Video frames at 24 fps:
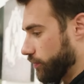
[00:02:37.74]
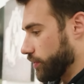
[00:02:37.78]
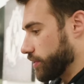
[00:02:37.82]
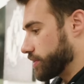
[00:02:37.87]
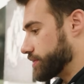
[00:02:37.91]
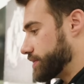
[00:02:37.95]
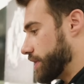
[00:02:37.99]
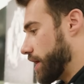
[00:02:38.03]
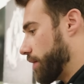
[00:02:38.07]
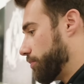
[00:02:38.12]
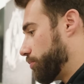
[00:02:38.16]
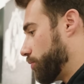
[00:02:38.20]

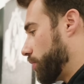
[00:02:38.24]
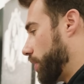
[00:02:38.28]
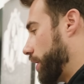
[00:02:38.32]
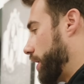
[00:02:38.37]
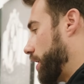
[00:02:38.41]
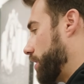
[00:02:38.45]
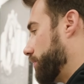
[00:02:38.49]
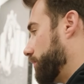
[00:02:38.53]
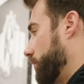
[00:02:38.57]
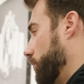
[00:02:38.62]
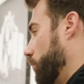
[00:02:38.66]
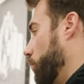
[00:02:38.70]
example, I
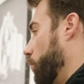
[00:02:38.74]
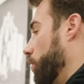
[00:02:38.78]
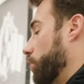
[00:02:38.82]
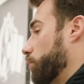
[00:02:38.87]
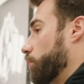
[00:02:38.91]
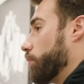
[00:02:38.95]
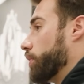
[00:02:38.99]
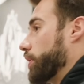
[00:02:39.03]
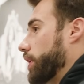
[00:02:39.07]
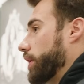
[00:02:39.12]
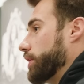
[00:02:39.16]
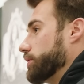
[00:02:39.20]
have a
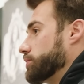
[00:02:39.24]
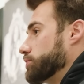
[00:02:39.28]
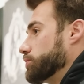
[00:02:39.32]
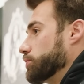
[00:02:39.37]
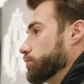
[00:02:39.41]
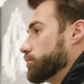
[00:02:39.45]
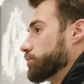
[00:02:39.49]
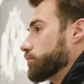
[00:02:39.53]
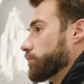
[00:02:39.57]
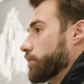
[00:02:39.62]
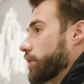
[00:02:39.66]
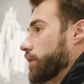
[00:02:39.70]

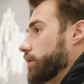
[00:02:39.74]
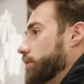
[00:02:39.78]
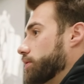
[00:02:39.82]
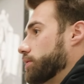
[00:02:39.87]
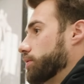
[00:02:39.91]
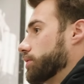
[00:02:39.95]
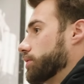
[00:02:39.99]
118238.